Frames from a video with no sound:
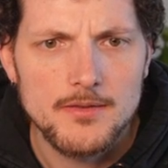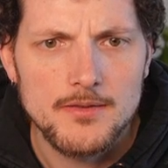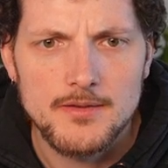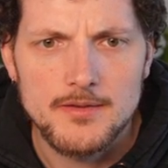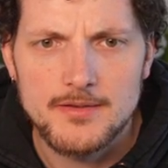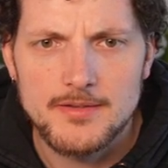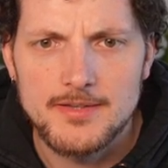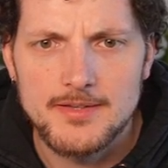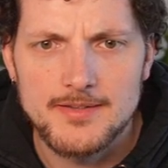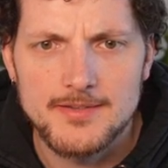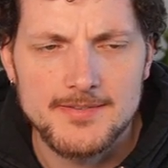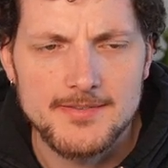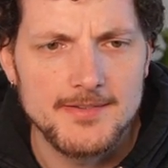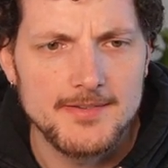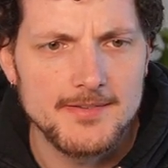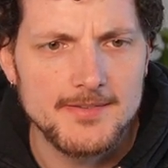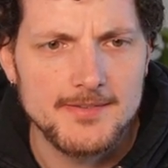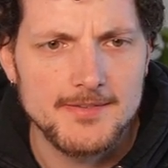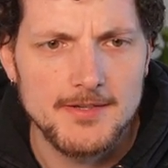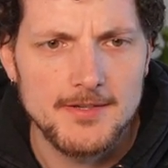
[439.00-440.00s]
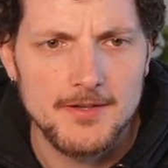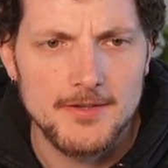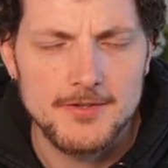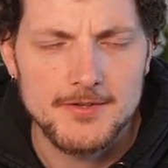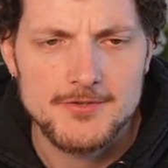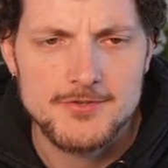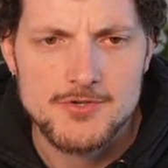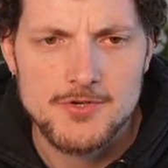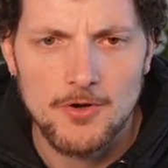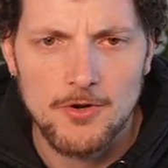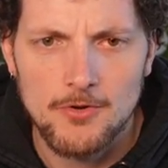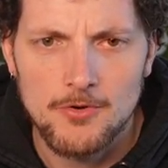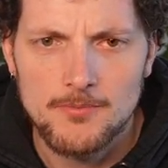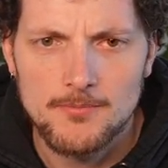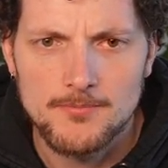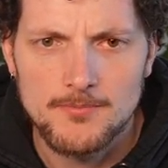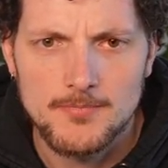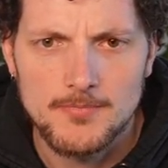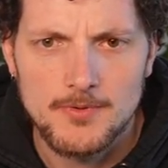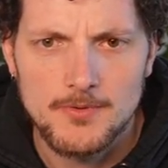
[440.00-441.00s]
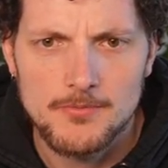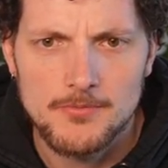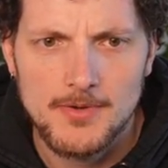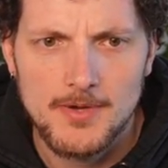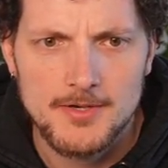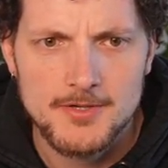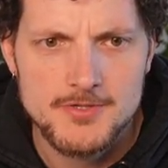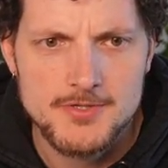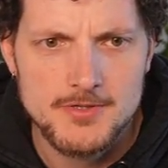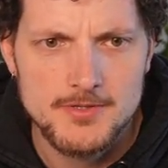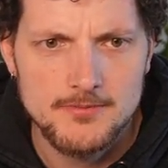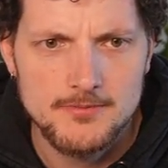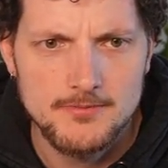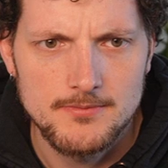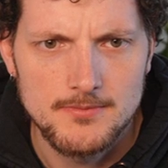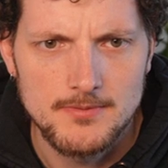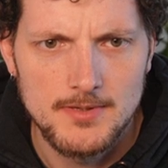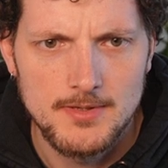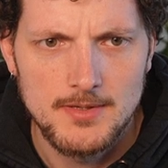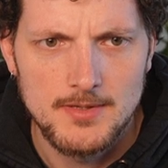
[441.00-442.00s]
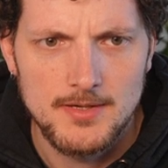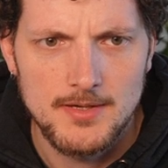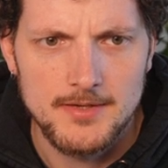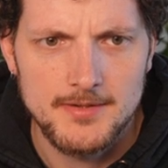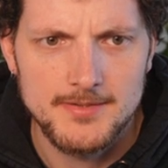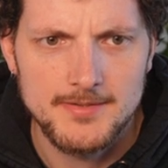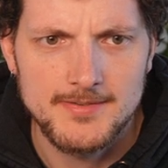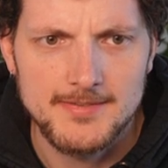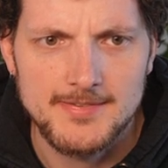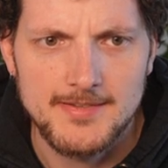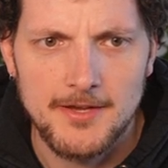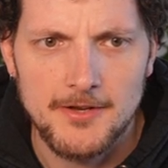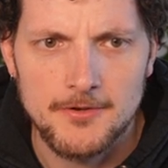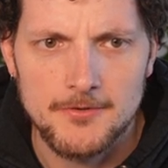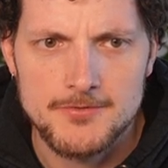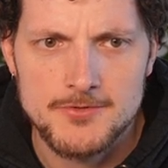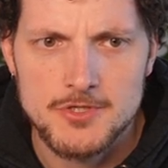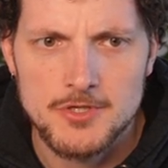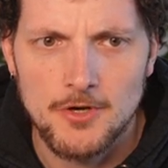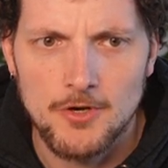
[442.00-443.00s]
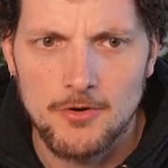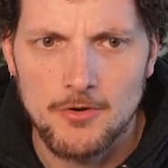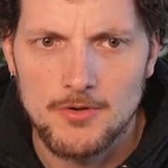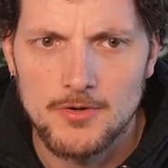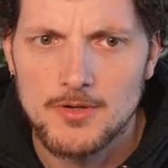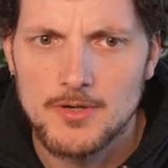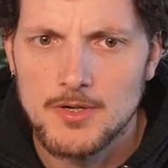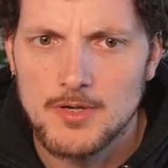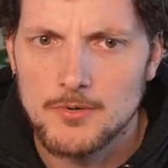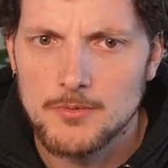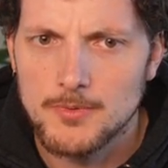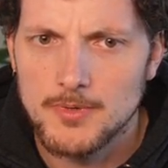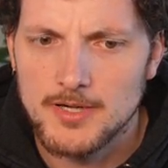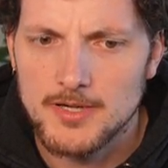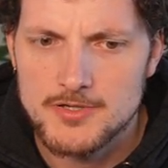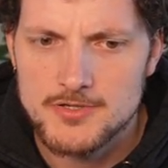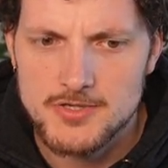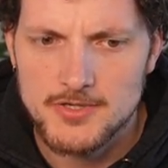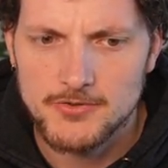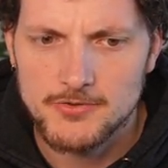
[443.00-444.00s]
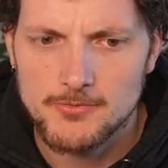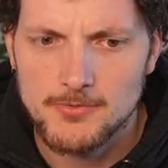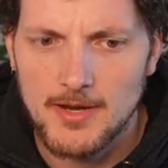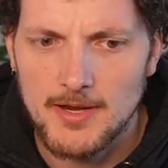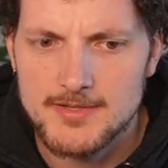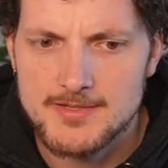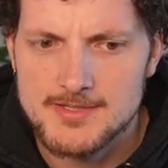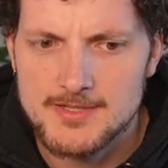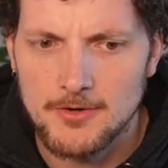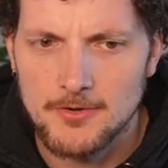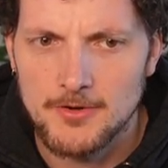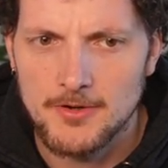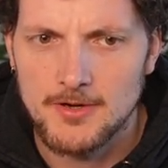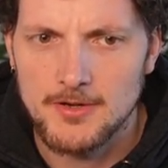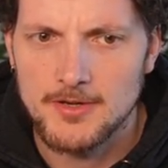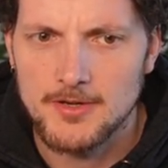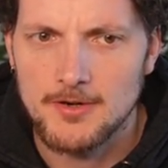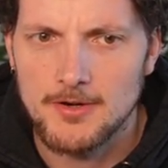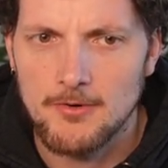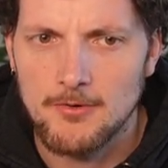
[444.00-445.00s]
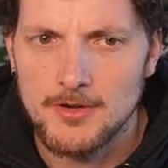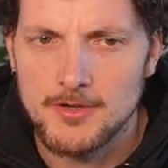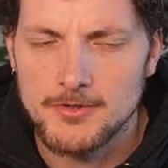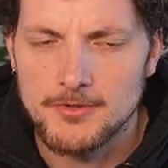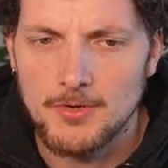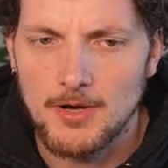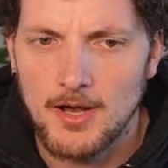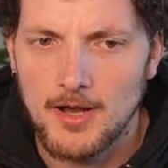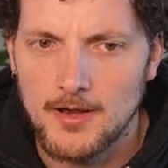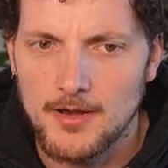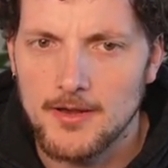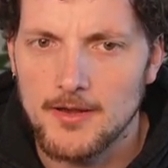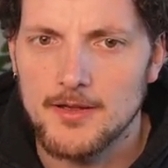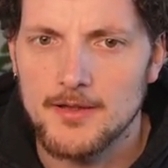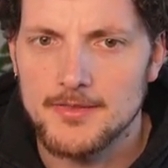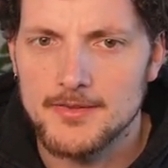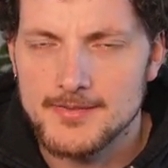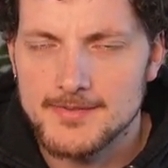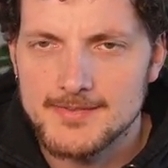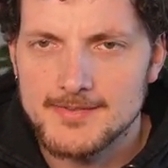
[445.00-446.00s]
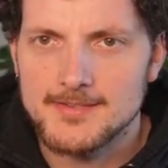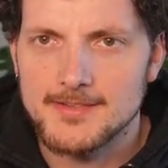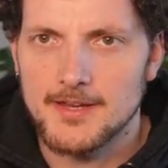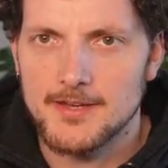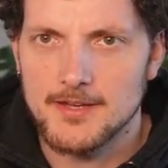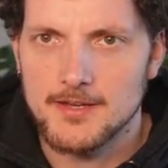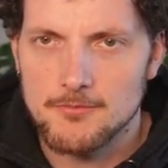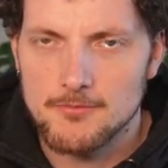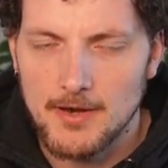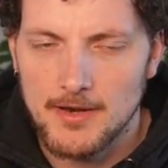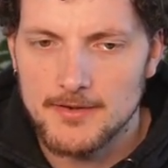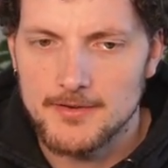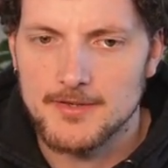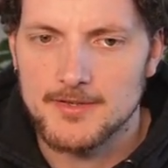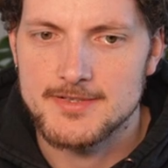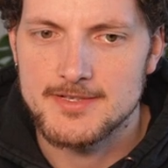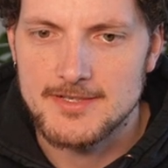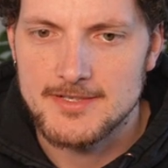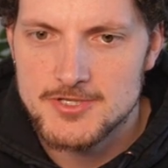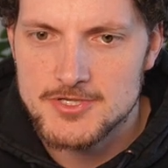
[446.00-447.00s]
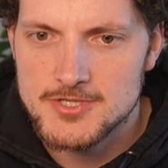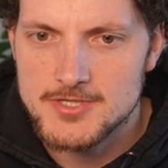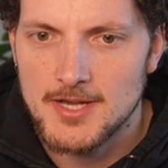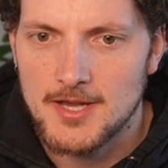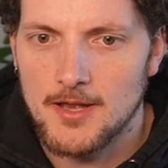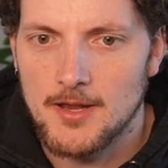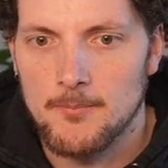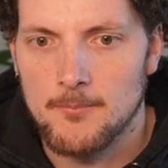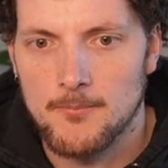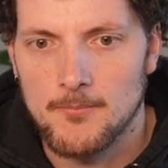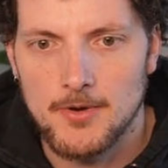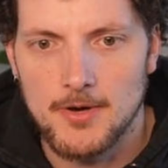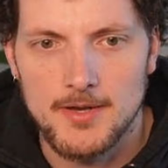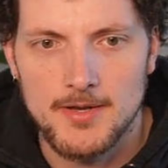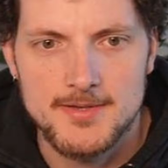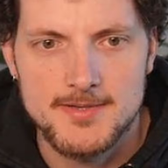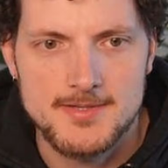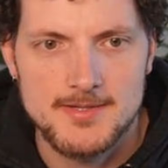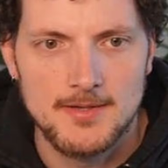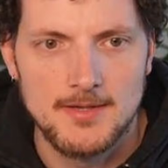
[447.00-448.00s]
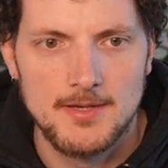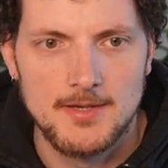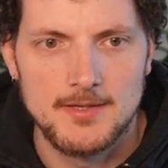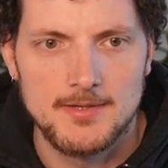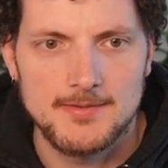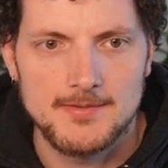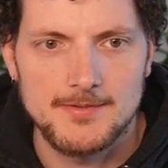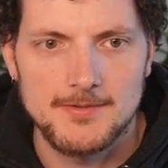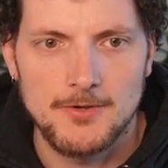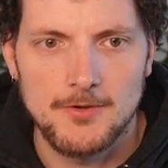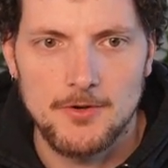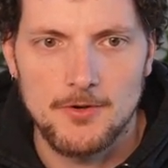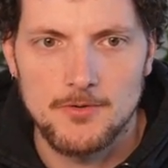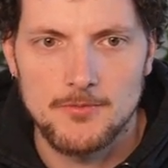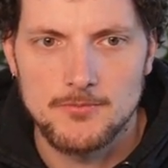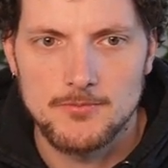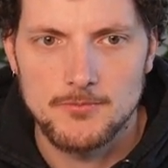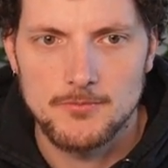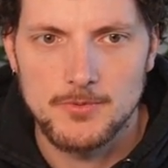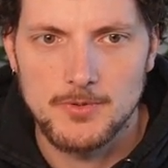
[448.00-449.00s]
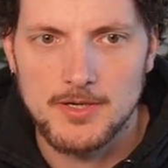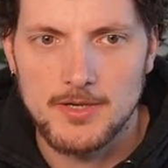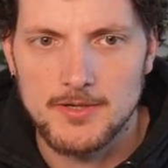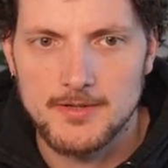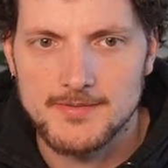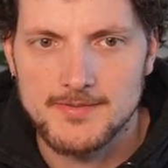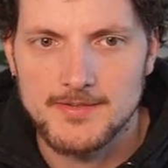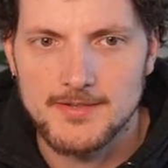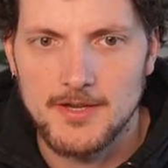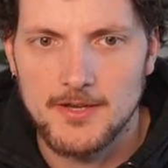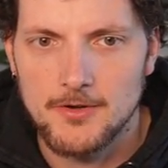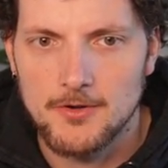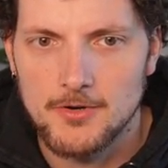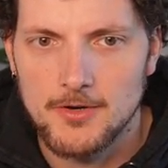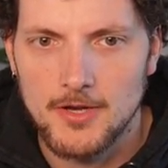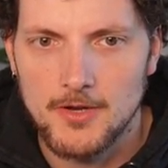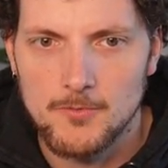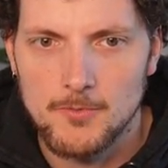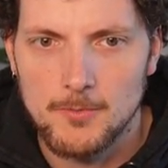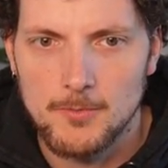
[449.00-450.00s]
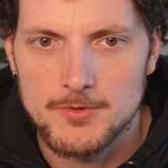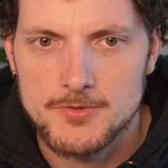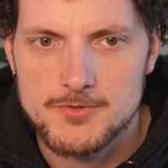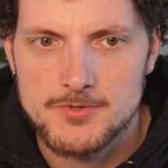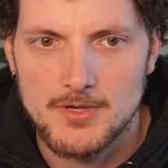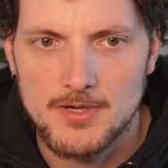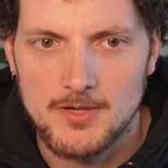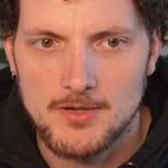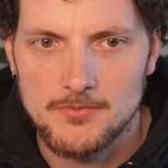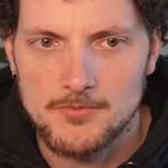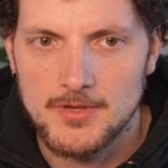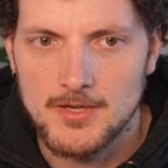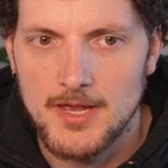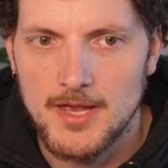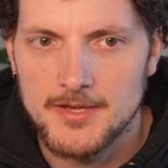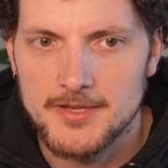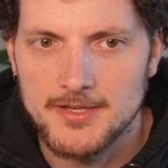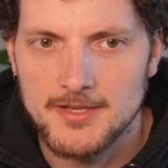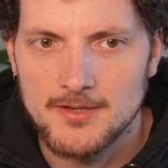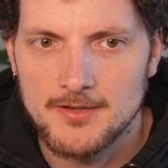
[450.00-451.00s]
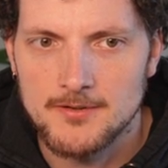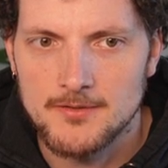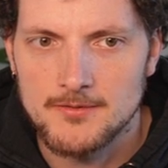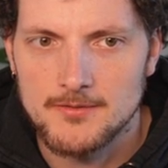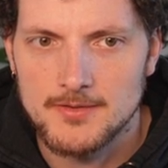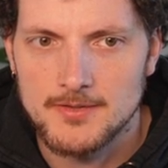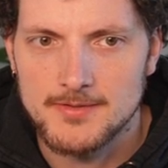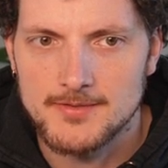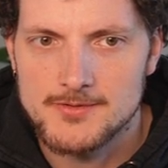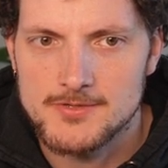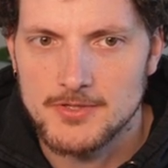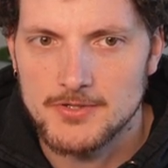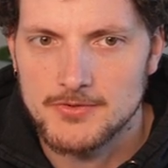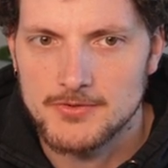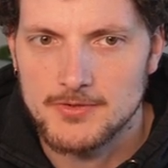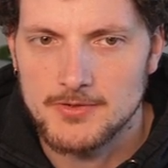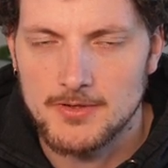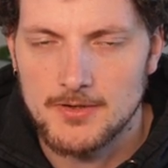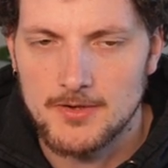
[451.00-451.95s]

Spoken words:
here's this show function. And inside of show, we can just write down our UI. And this is getting rendered each time, right? So we can say, okay, we want to have a heading. That's just,